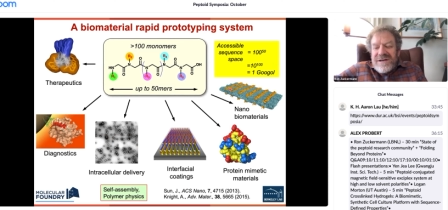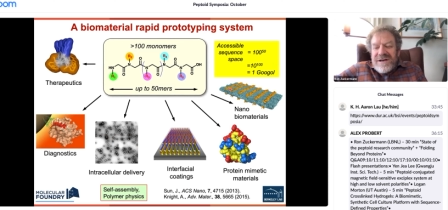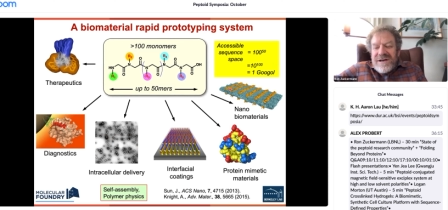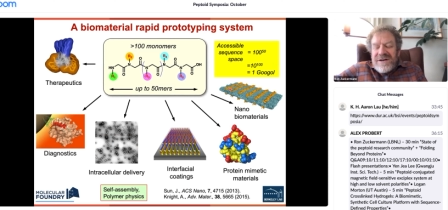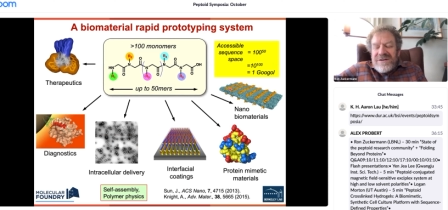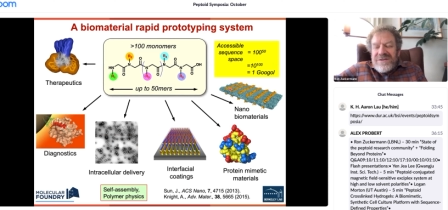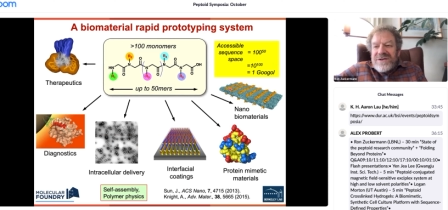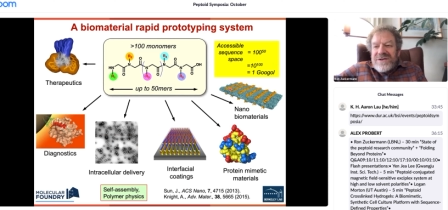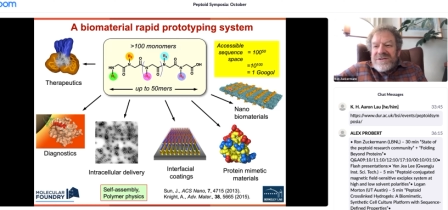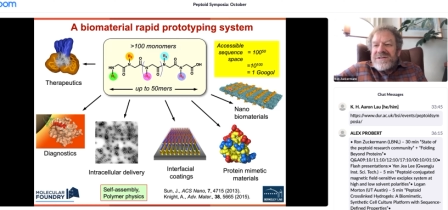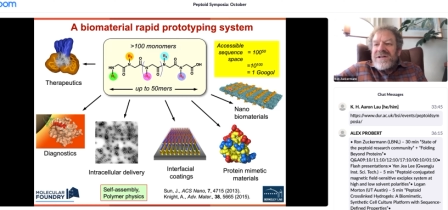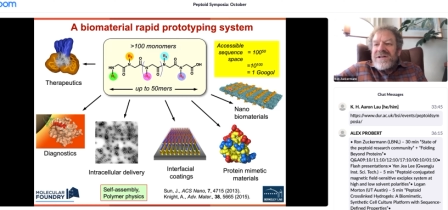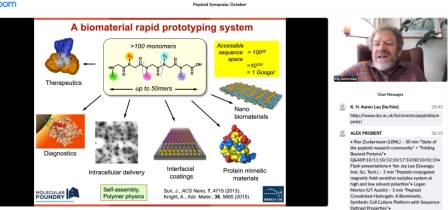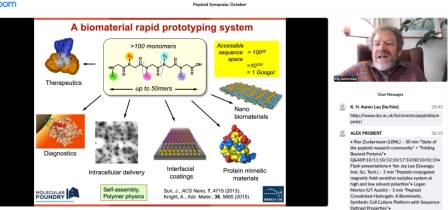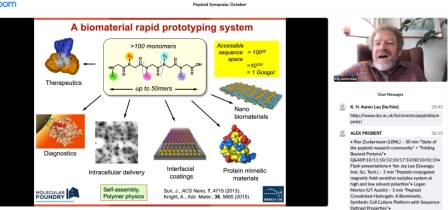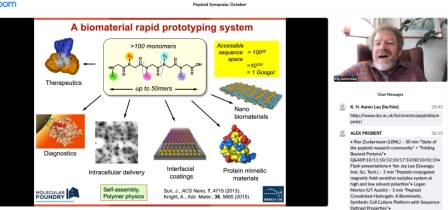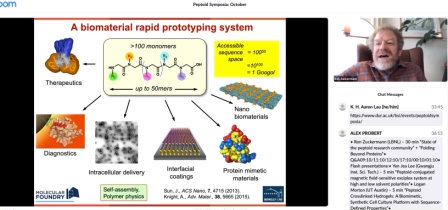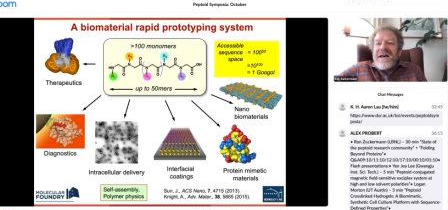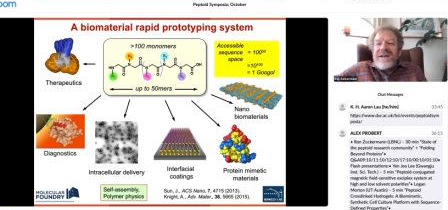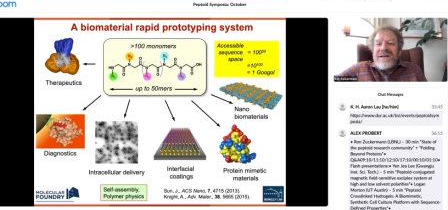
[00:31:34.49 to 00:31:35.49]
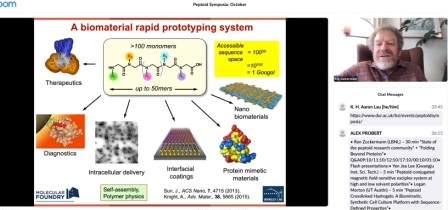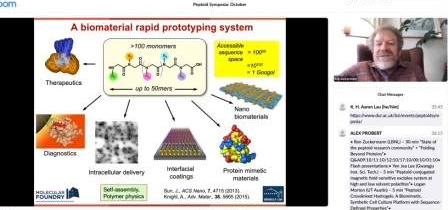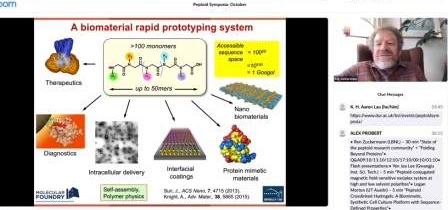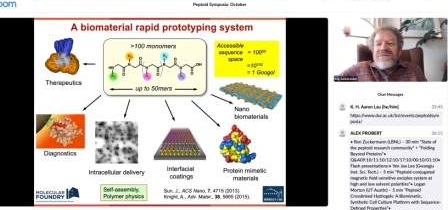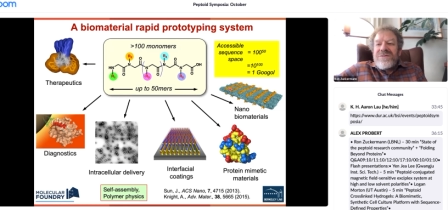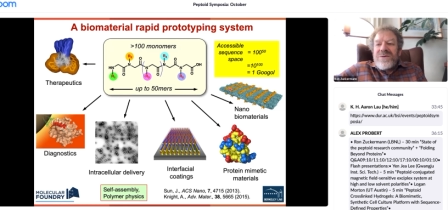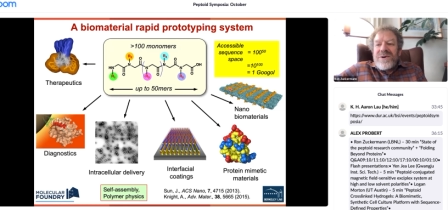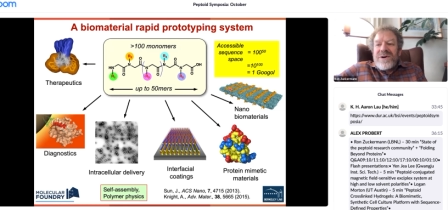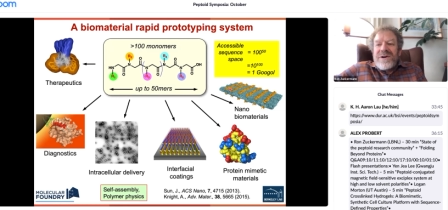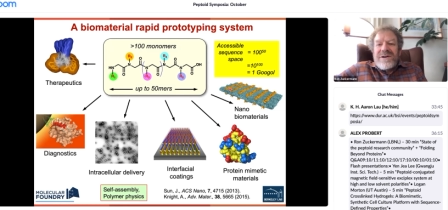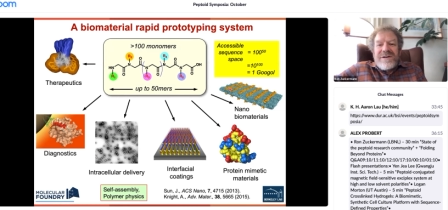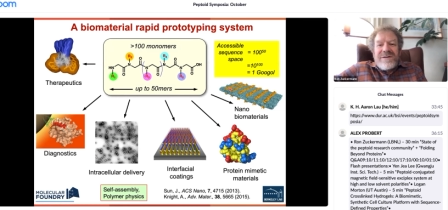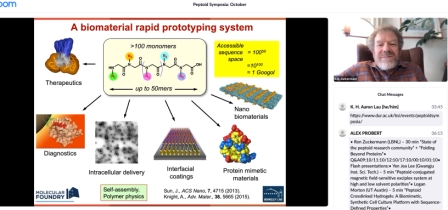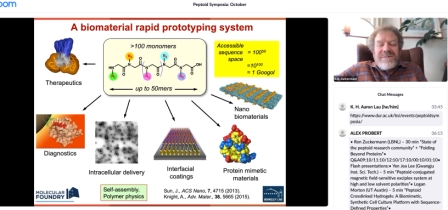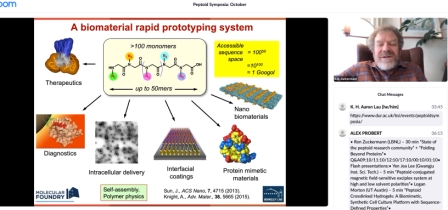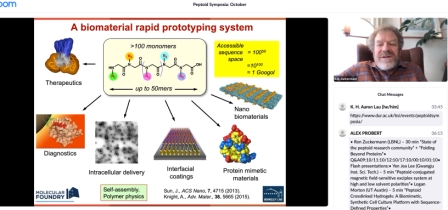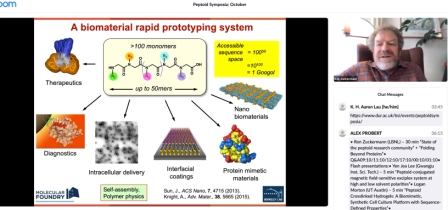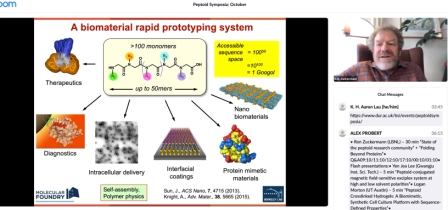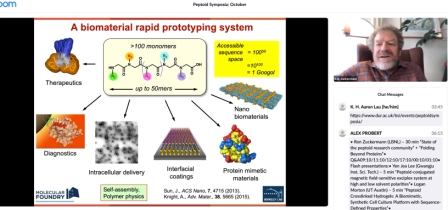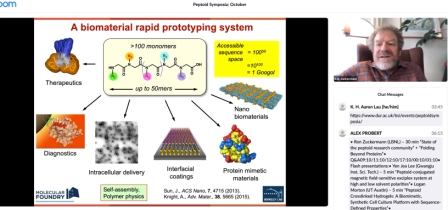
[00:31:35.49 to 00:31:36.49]
Uh, there's a lot of work to
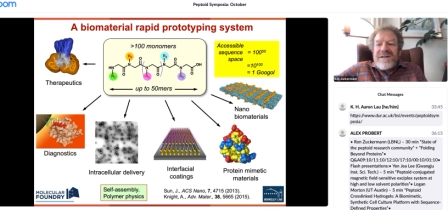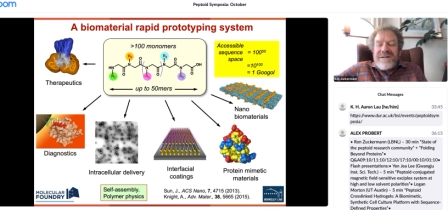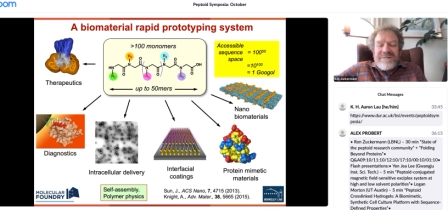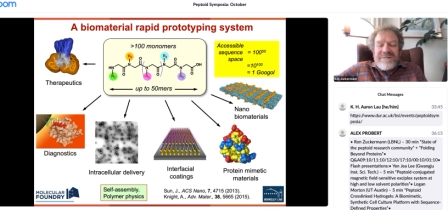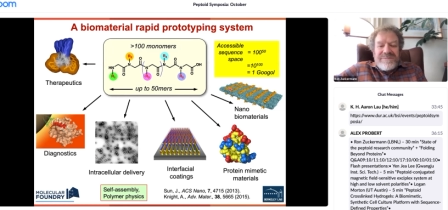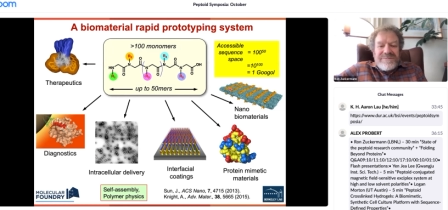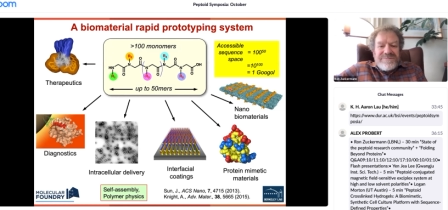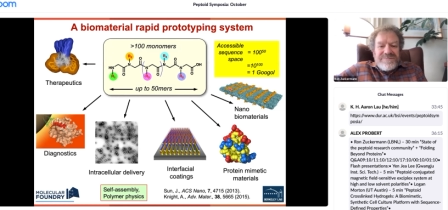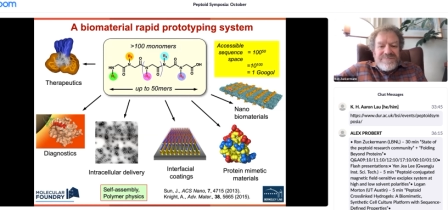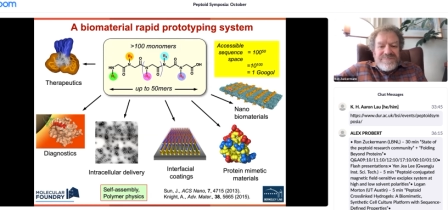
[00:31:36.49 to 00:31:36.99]
be done.